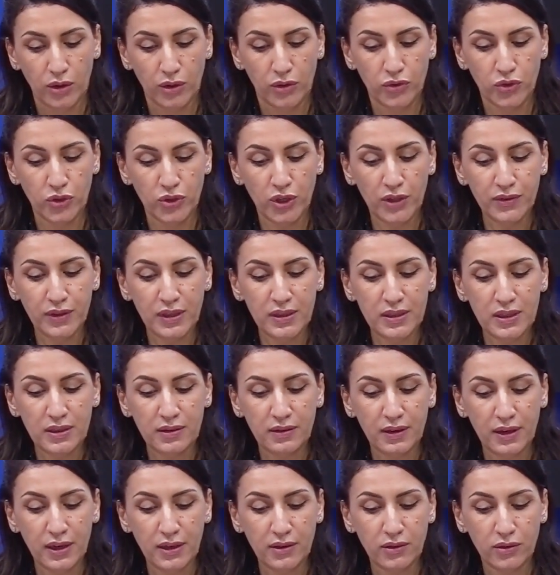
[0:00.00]
do not
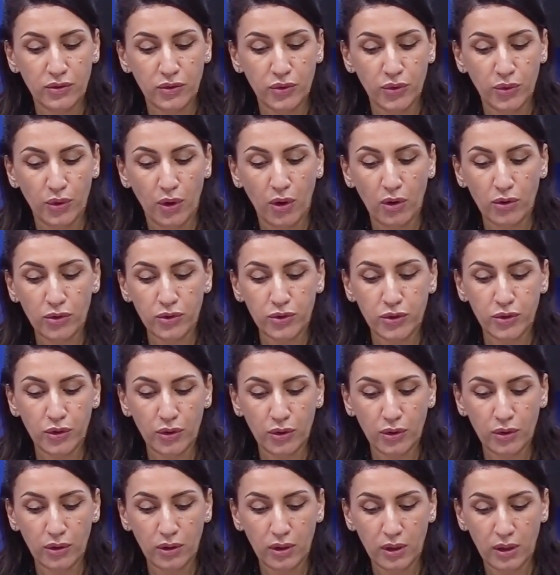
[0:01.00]
hesitate to
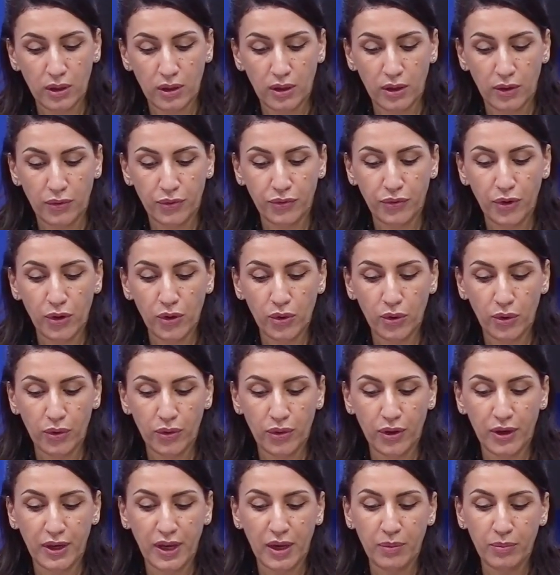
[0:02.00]
also uh, follow
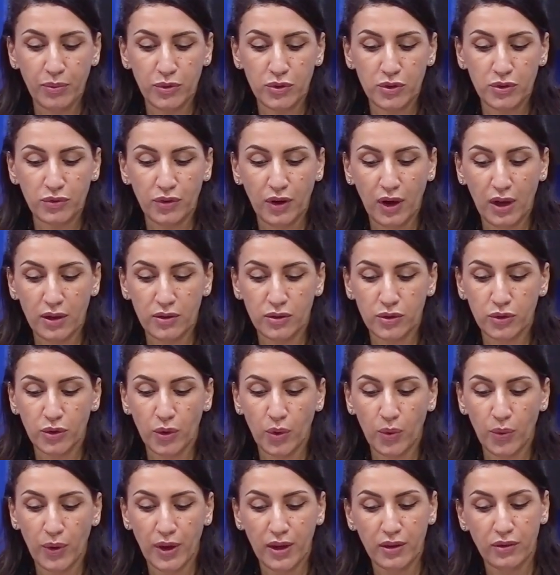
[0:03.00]
the Campus France
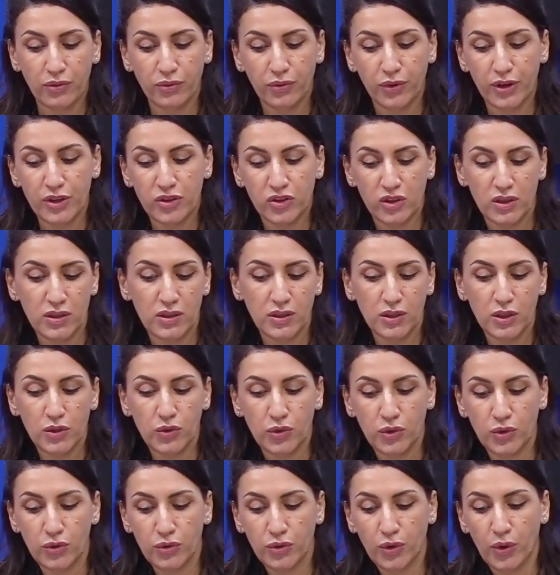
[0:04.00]
Kuwait, French
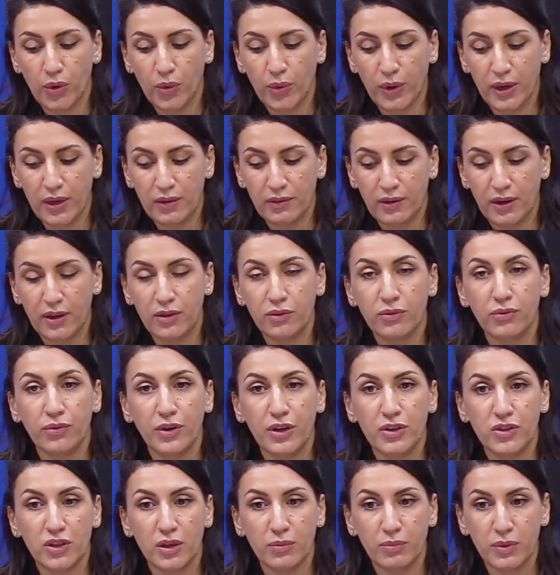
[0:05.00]
Institute Kuwait, and
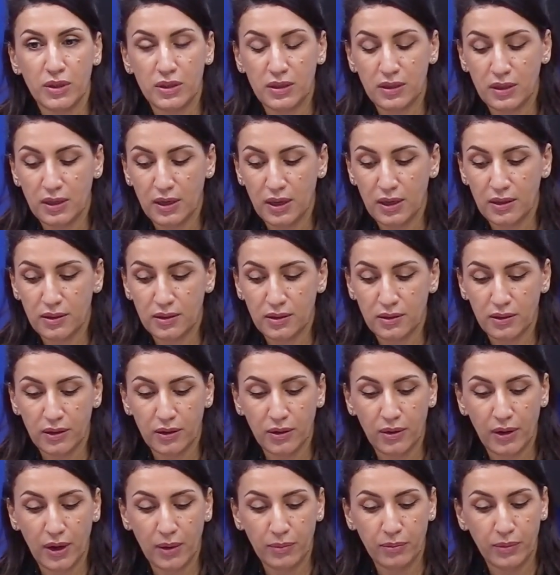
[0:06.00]
French Embassy
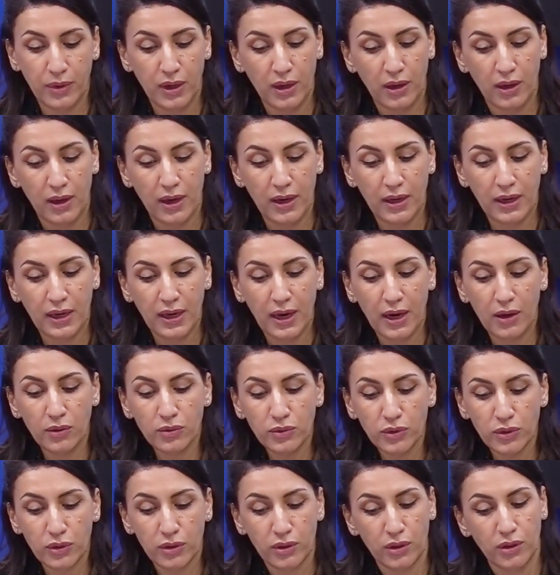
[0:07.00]
Instagram
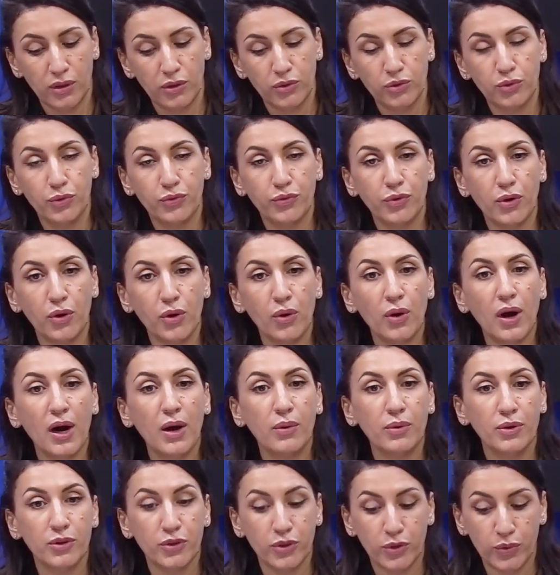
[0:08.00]
account to follow
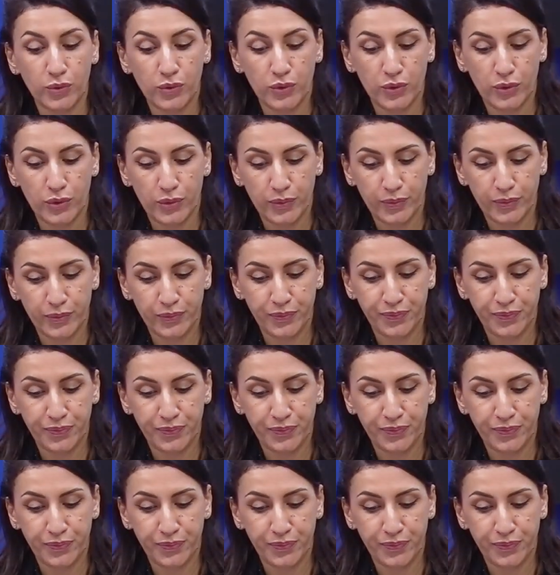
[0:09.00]
our news.